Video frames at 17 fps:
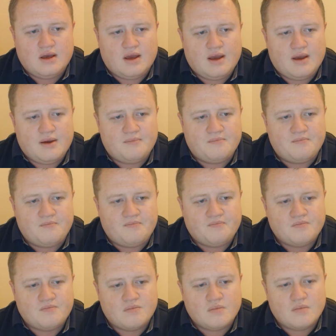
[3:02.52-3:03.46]

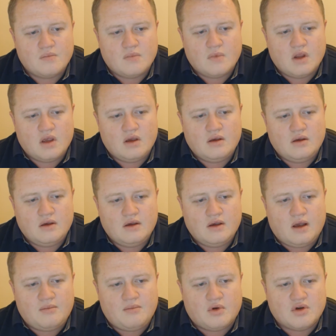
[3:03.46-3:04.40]
I'm
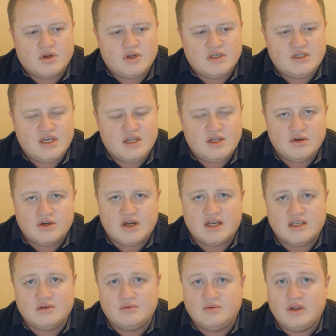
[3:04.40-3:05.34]
not going to say
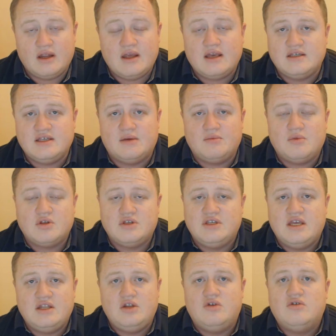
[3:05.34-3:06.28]
Newcastle, but like I say, I'm not
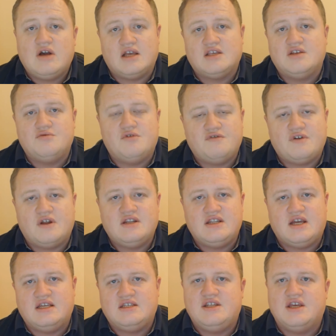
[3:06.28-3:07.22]
saying Newcastle were
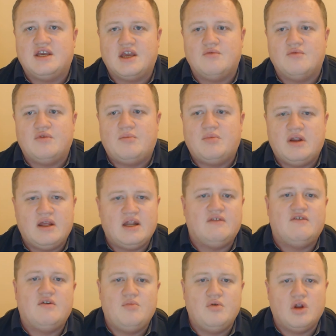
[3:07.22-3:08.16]
fantastic and we
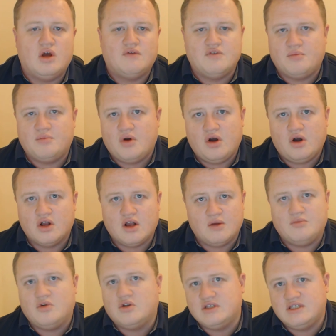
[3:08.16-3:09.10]
played Liverpool off the park.
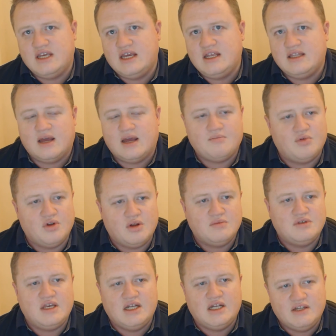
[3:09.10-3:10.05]
I'm not saying that, but
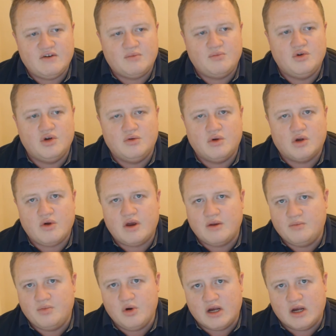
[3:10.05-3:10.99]
I'm saying Liverpool were
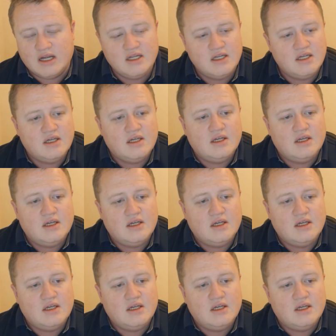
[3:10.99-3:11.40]
quite poor,